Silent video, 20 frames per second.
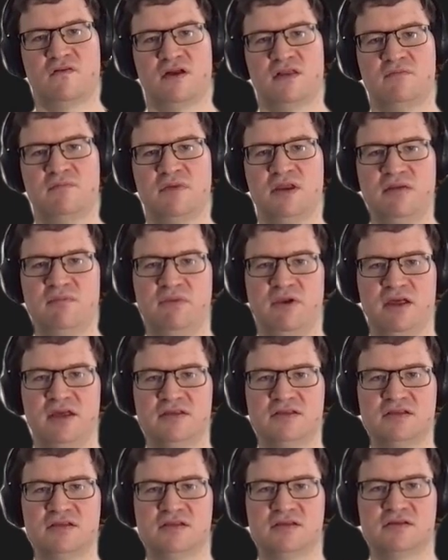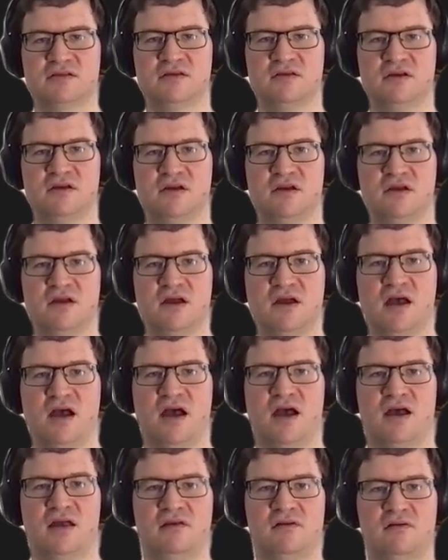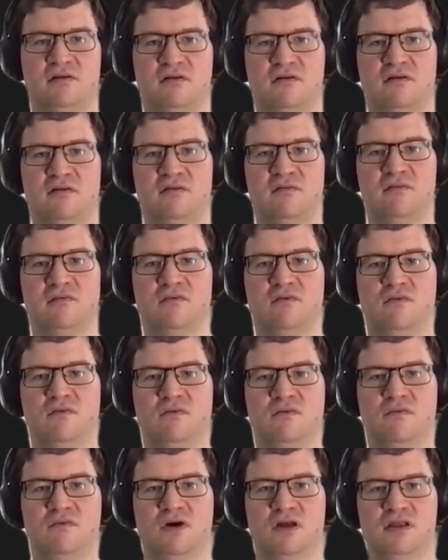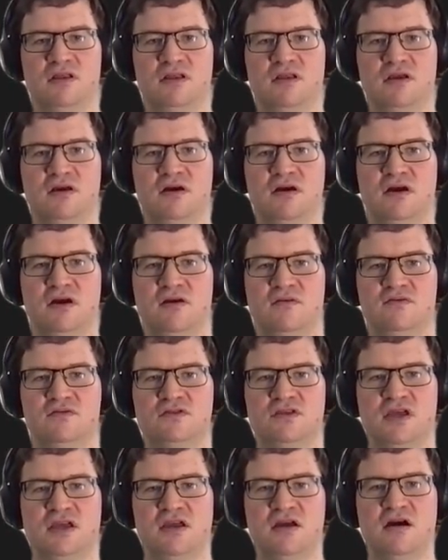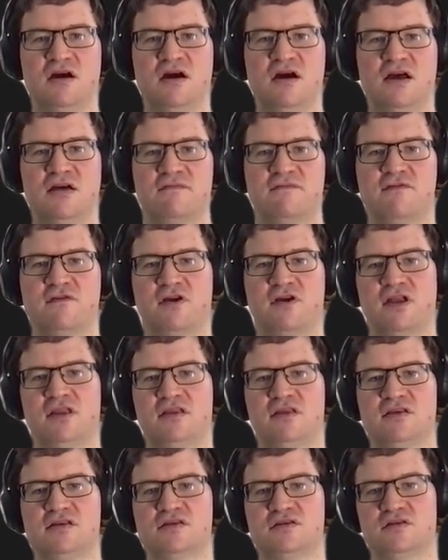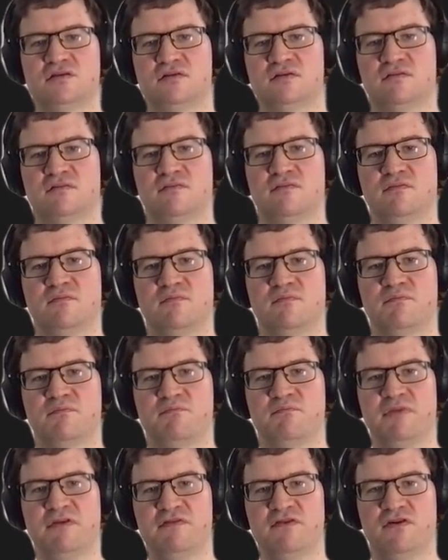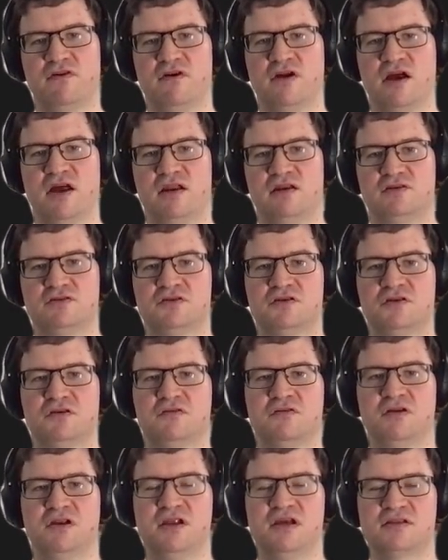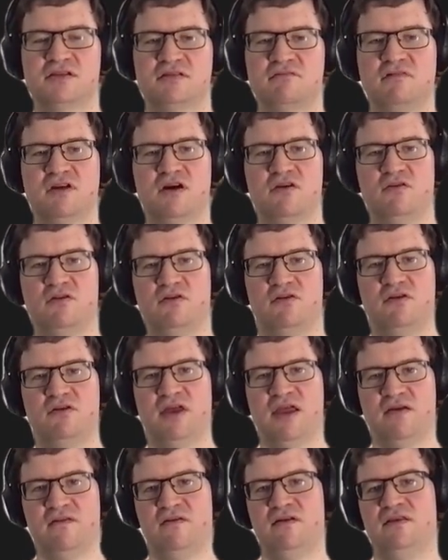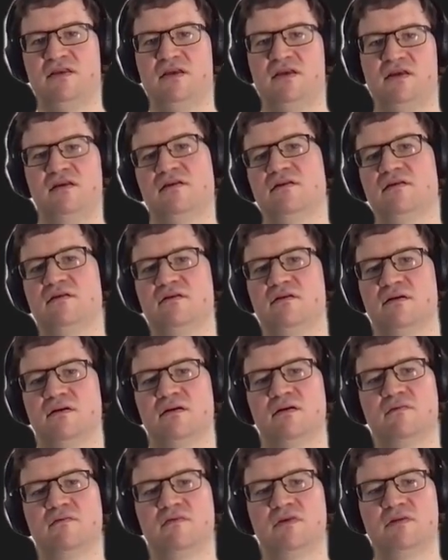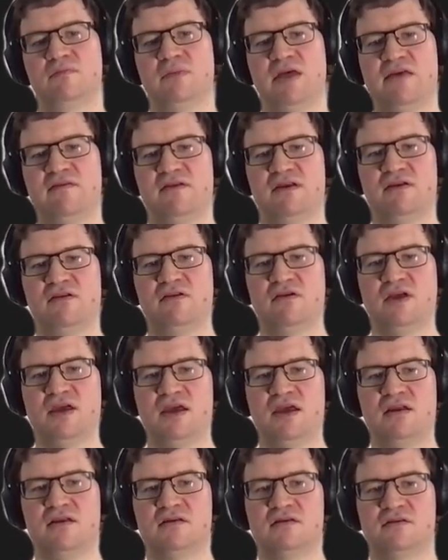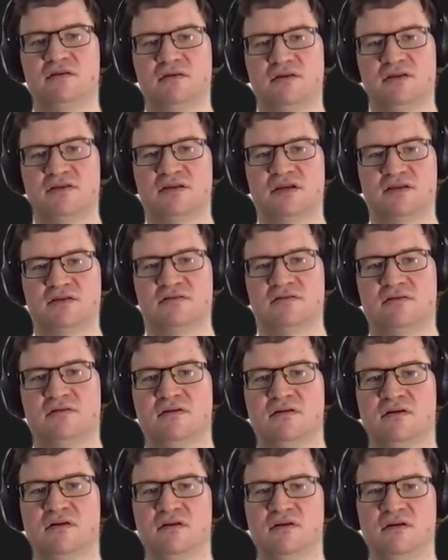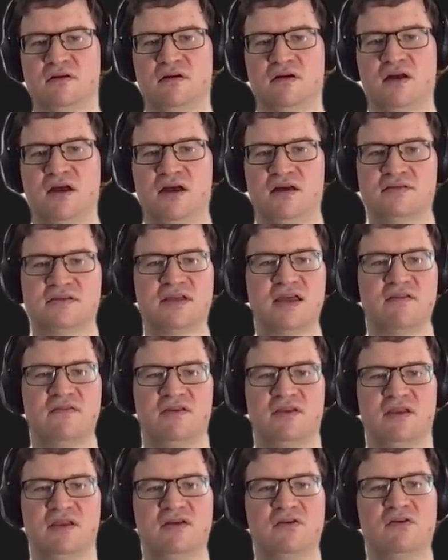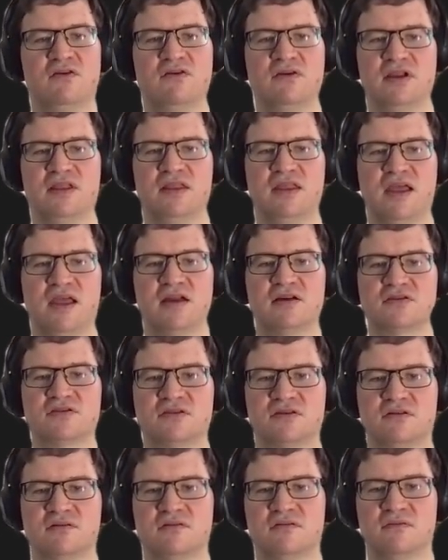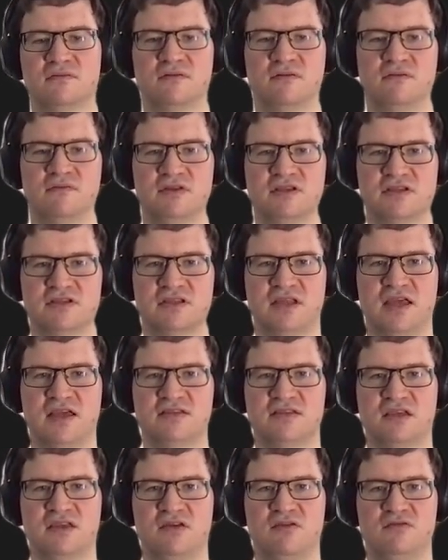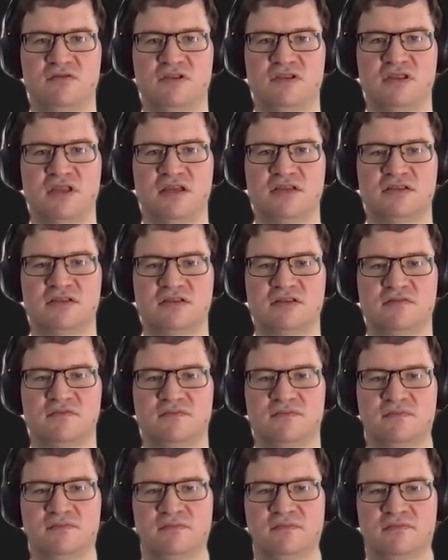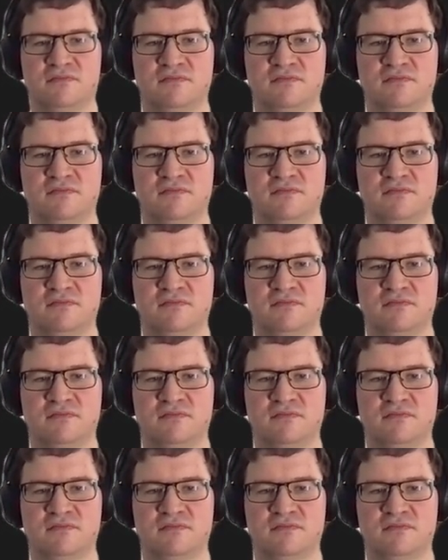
quite many places. And one thing I have to say, I have run this beforehand, so it doesn't download everything with Maven again. It just has everything already there, so we just execute the tests.